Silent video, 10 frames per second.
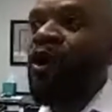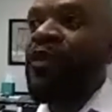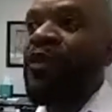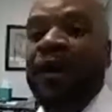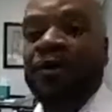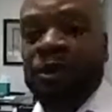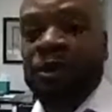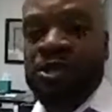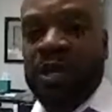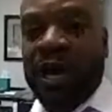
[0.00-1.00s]
going that
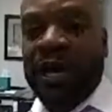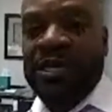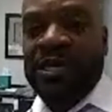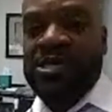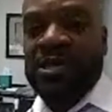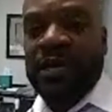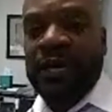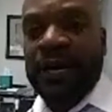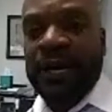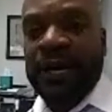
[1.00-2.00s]
route, you guys,
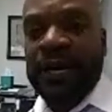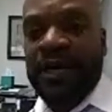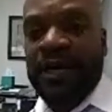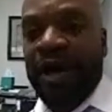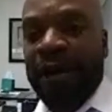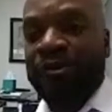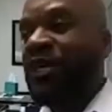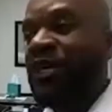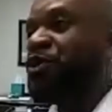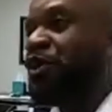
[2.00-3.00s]
another
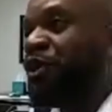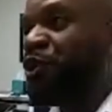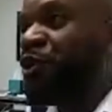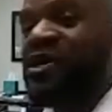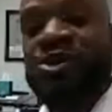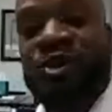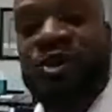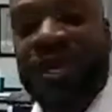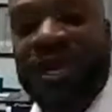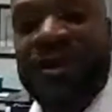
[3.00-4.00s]
option that you can do is you
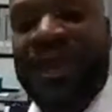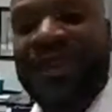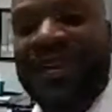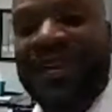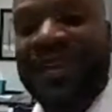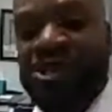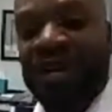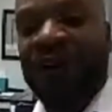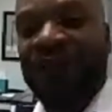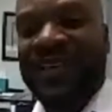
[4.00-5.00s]
can give them a
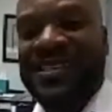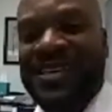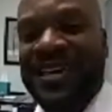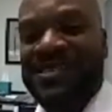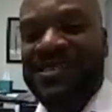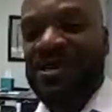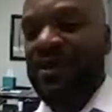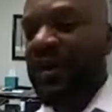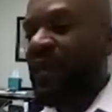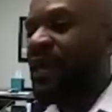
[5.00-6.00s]
letter of intent,
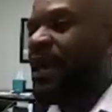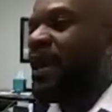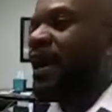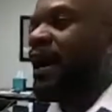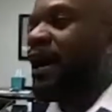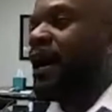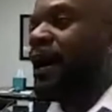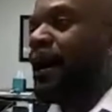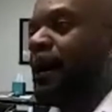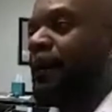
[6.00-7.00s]
okay?
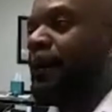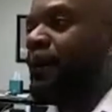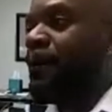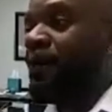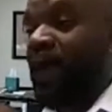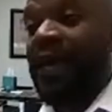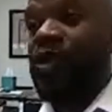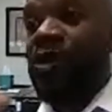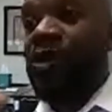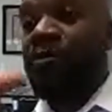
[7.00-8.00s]

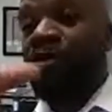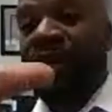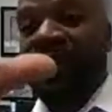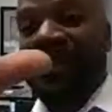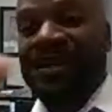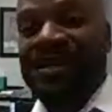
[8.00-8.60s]
And you can put